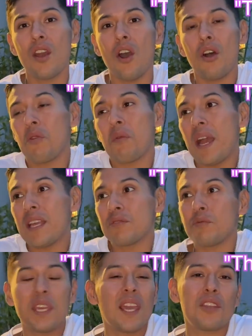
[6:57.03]
Otherwise,
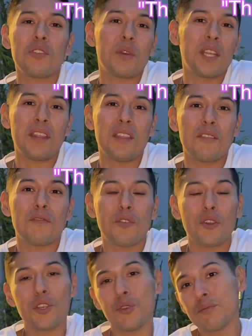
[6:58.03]
we can't do anything
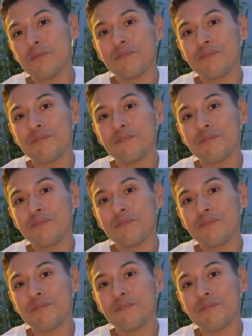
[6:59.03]
for you.